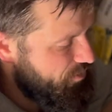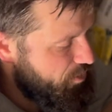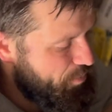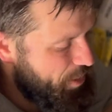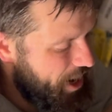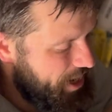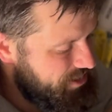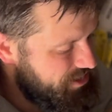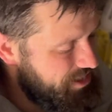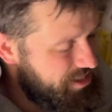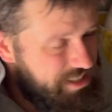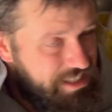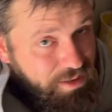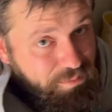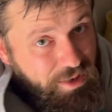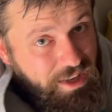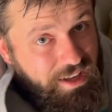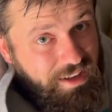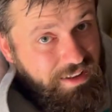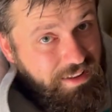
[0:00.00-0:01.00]
painting
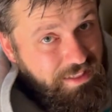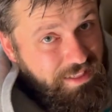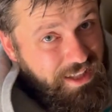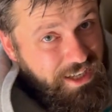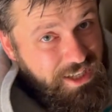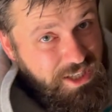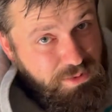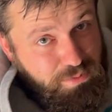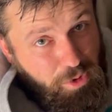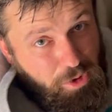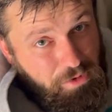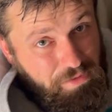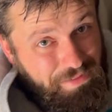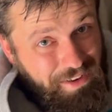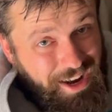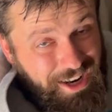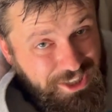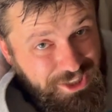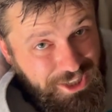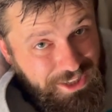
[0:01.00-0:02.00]
something that is more
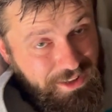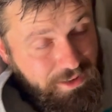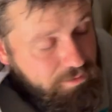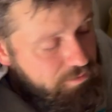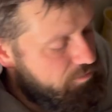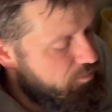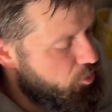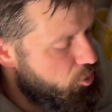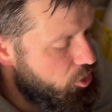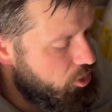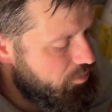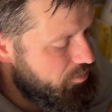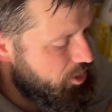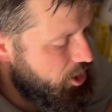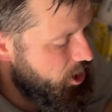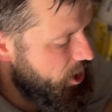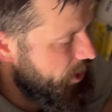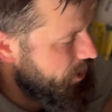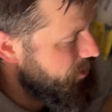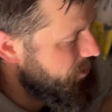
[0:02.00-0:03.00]
function than form,
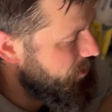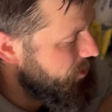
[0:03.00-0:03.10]
like